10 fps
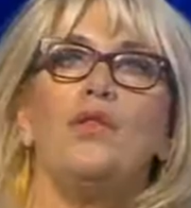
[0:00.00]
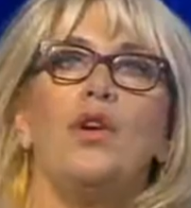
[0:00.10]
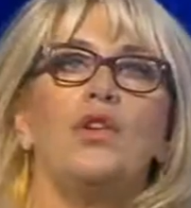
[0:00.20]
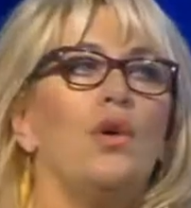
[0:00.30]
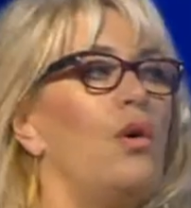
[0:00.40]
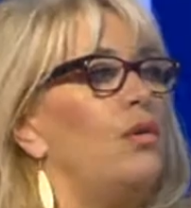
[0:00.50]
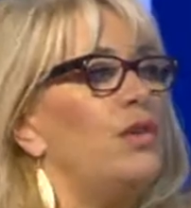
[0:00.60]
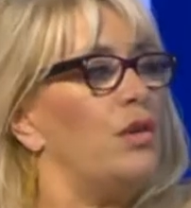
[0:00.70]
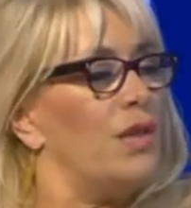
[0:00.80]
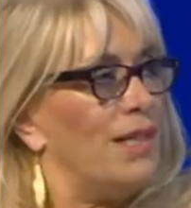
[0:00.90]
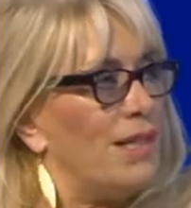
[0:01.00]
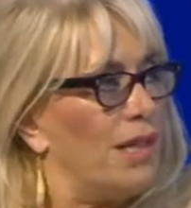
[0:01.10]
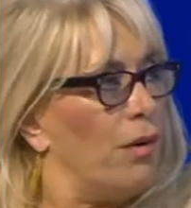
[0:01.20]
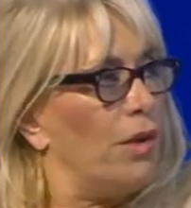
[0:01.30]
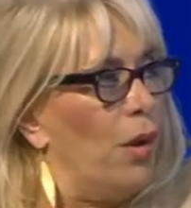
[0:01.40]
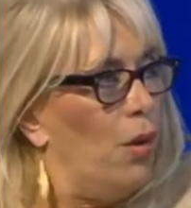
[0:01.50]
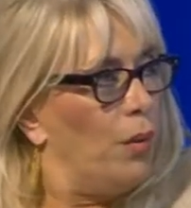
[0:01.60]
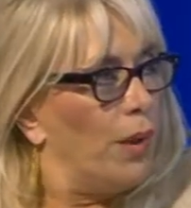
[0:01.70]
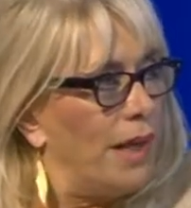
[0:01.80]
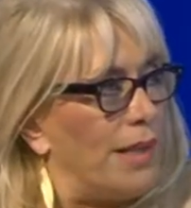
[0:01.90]
not all, not necessarily
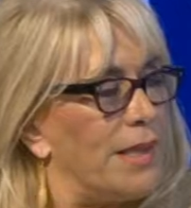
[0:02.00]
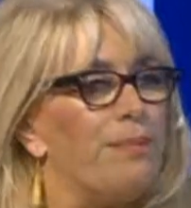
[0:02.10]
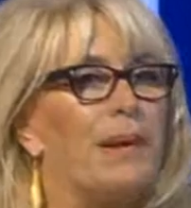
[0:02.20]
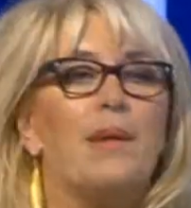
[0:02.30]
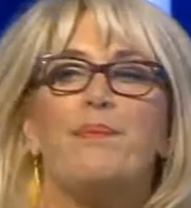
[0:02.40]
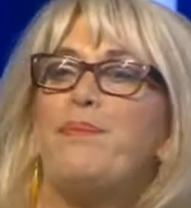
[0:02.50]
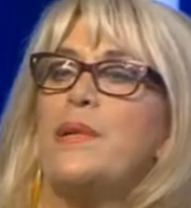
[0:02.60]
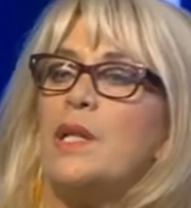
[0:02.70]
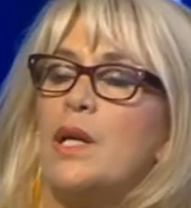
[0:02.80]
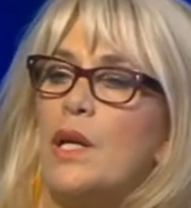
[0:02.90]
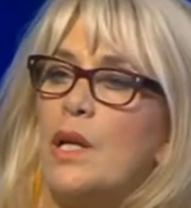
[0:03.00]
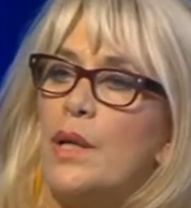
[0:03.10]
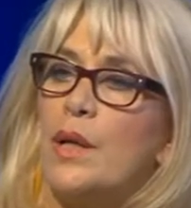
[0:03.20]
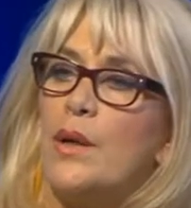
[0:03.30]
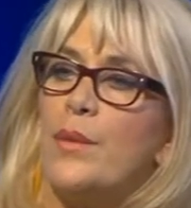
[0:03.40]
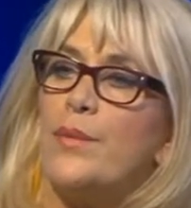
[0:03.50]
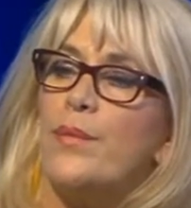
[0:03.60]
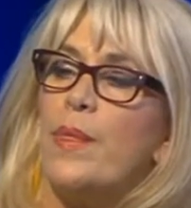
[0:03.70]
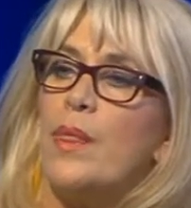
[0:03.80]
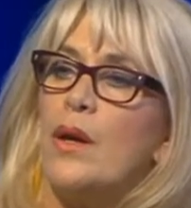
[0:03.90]
always. But, but the end result but, of that sometimes is
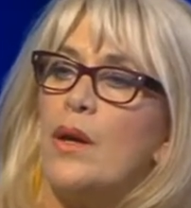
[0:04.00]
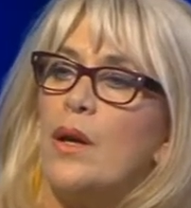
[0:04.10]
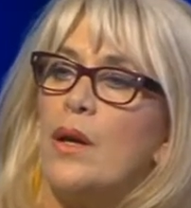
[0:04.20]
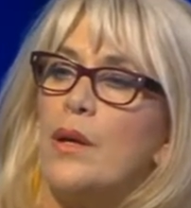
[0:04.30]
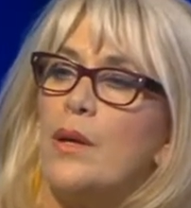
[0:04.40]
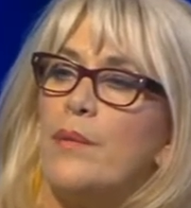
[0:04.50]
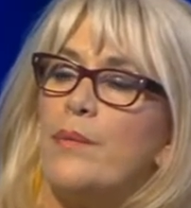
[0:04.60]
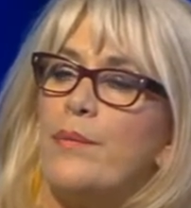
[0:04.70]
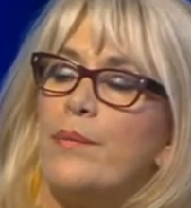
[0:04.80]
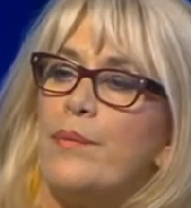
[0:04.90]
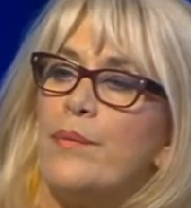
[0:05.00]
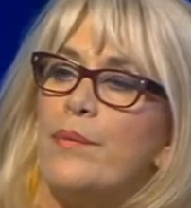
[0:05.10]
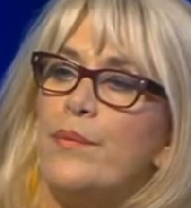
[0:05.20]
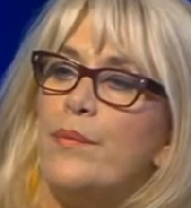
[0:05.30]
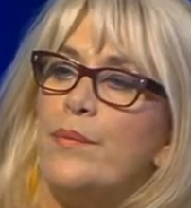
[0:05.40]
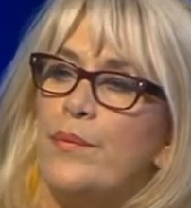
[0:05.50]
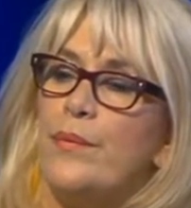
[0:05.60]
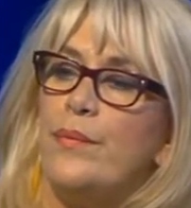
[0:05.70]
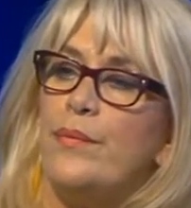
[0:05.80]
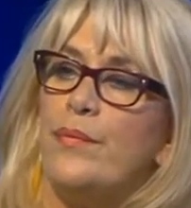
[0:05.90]
that the, the man, the
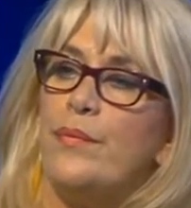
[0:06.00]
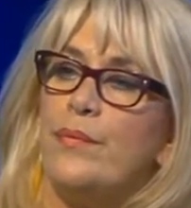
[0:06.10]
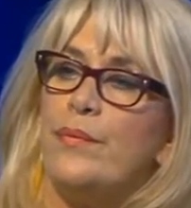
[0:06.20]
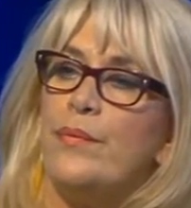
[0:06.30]
dad often, is in